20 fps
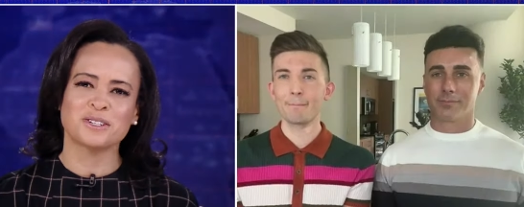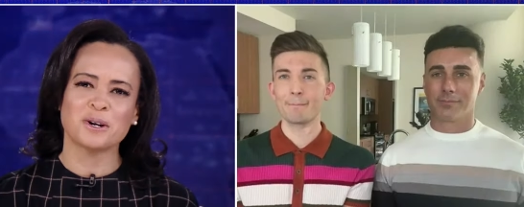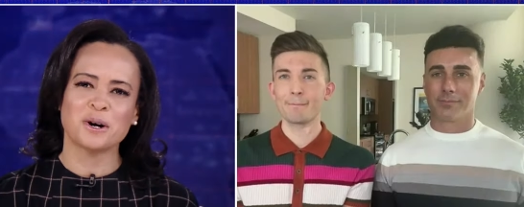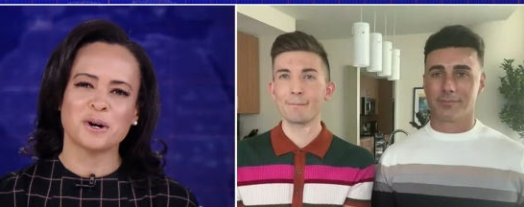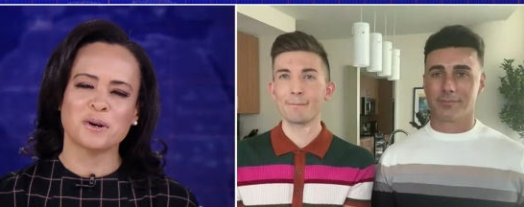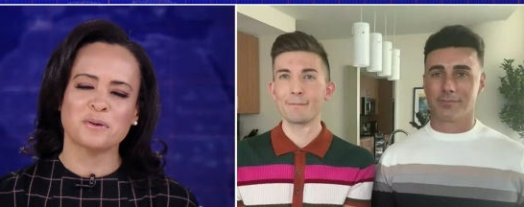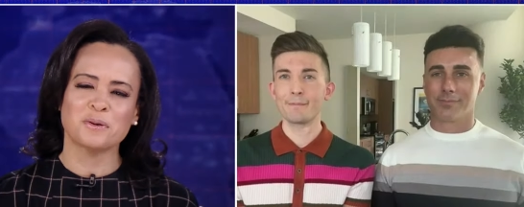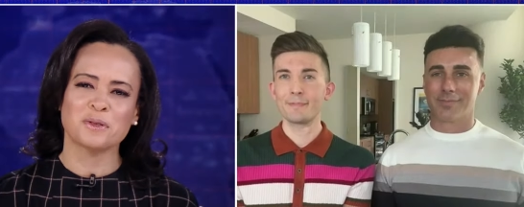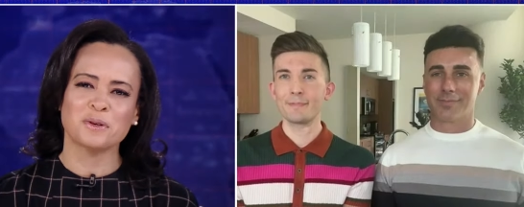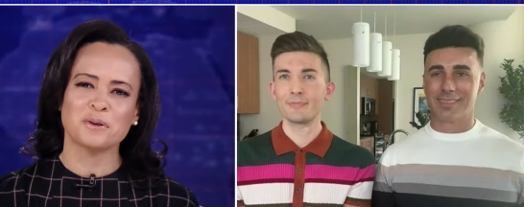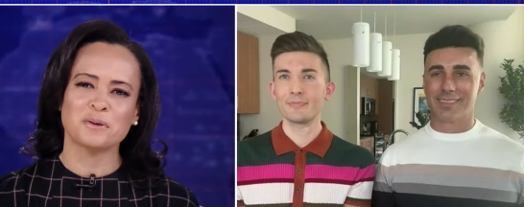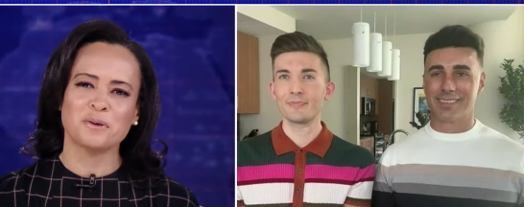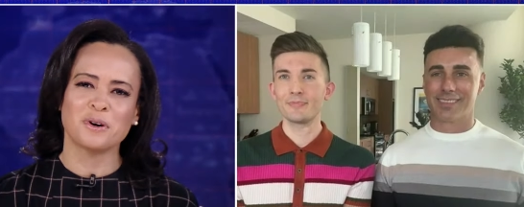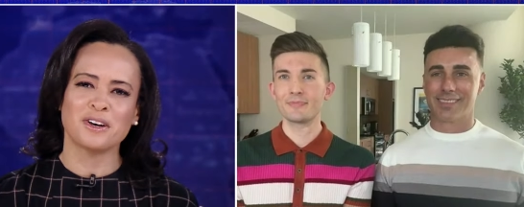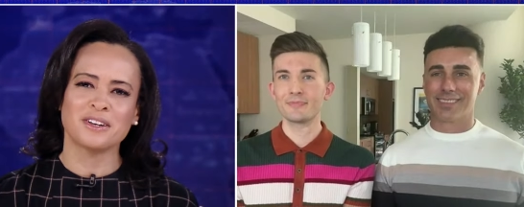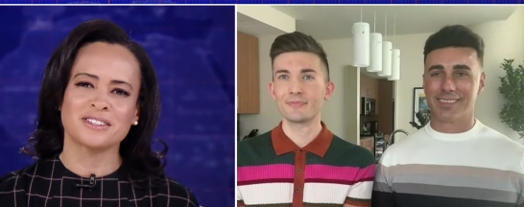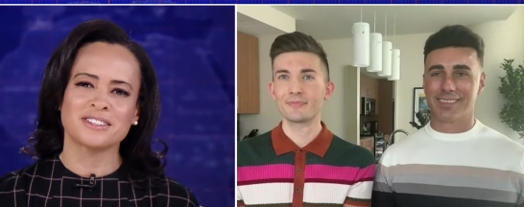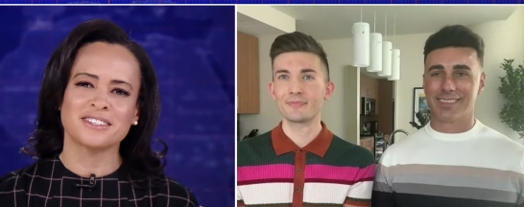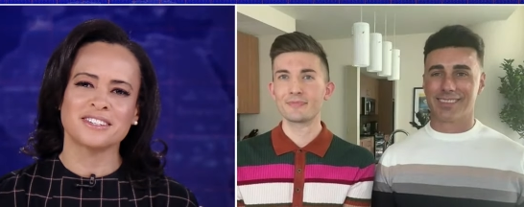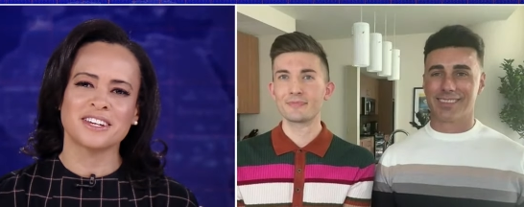Speaker 1: talk with you
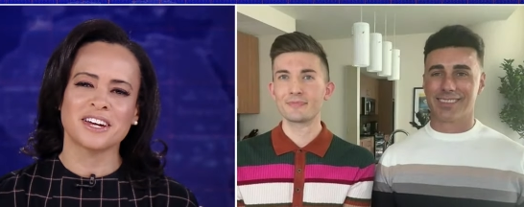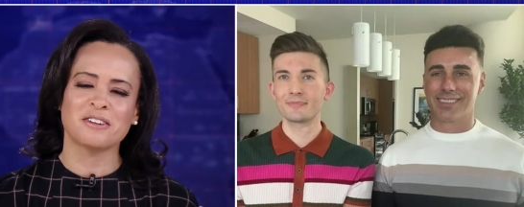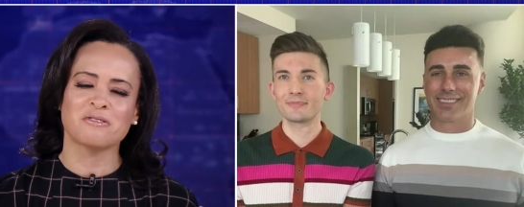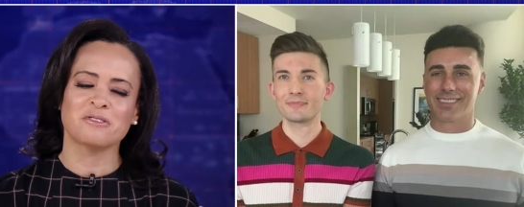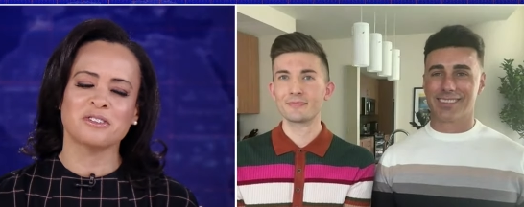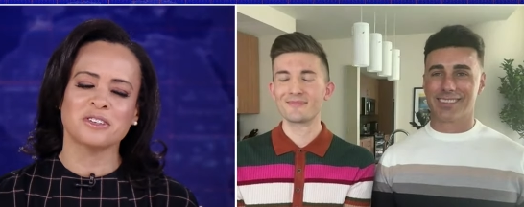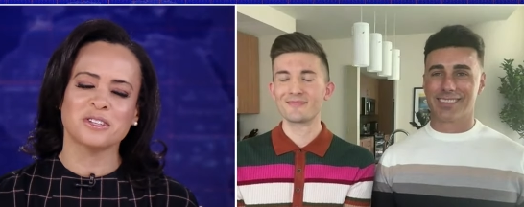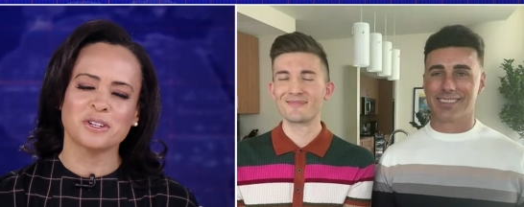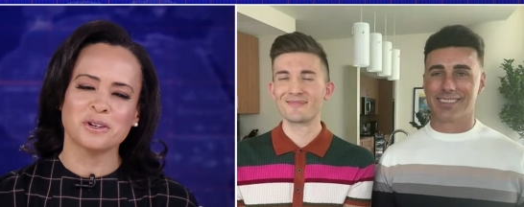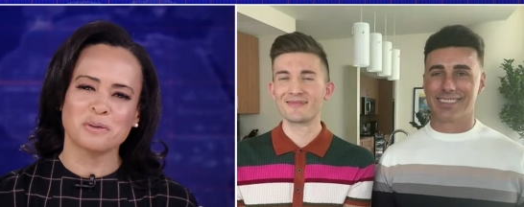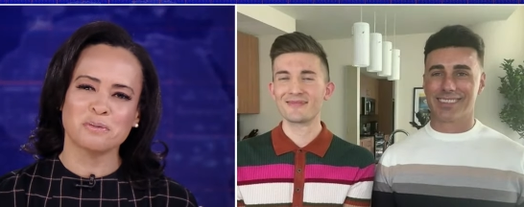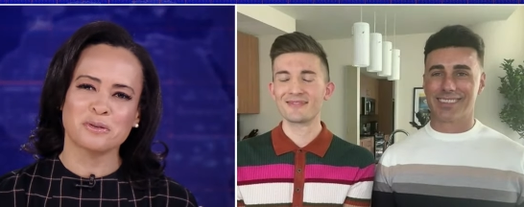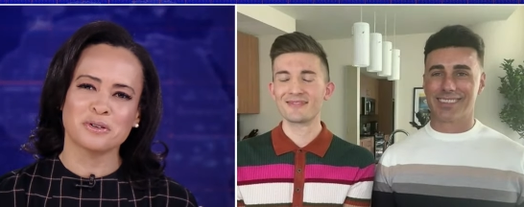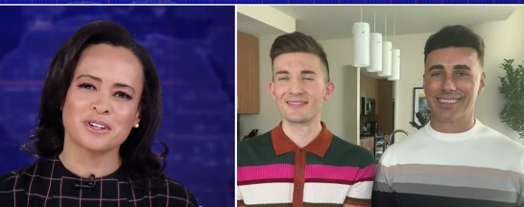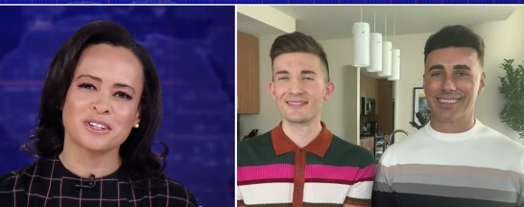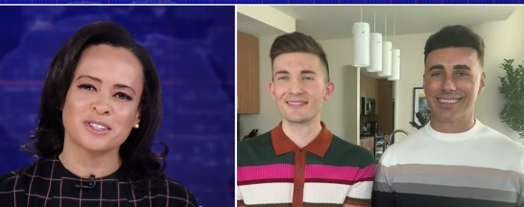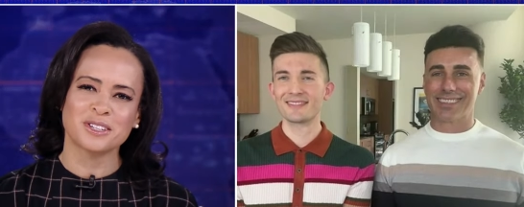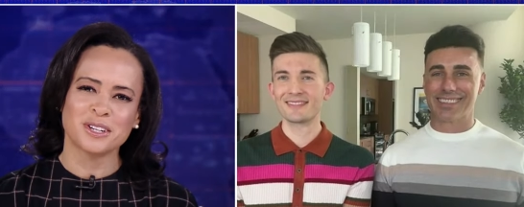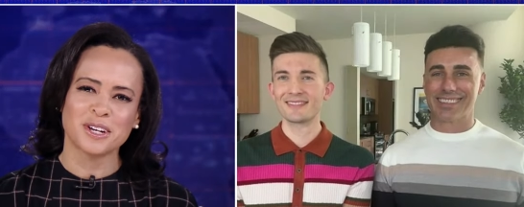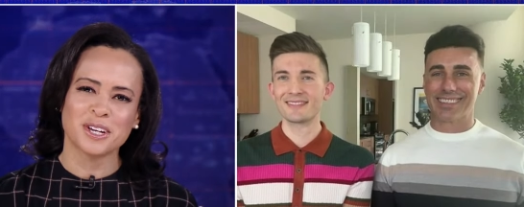all today. Really
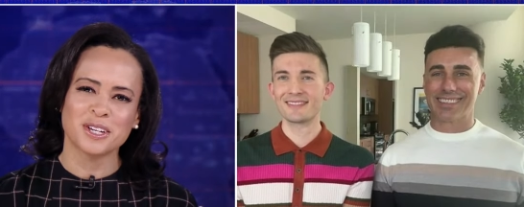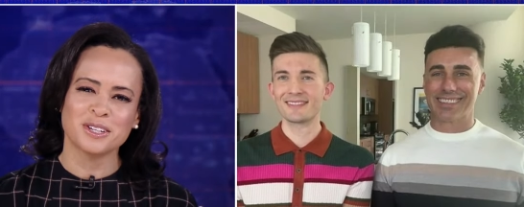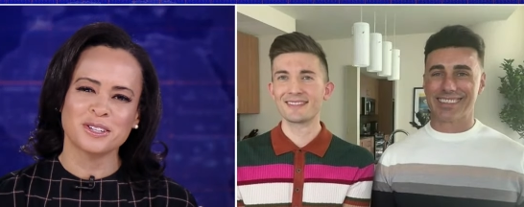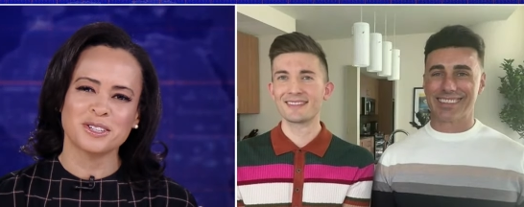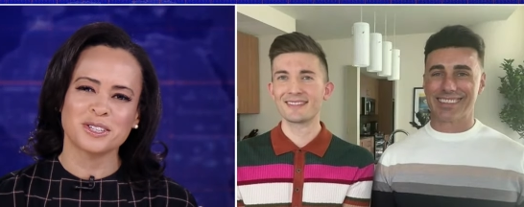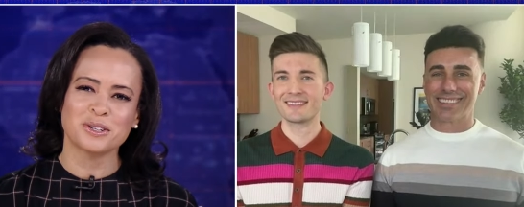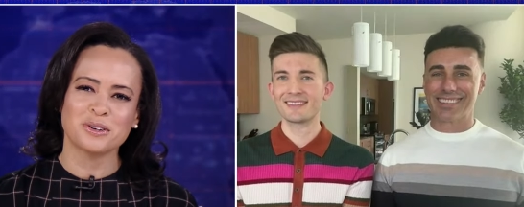appreciate you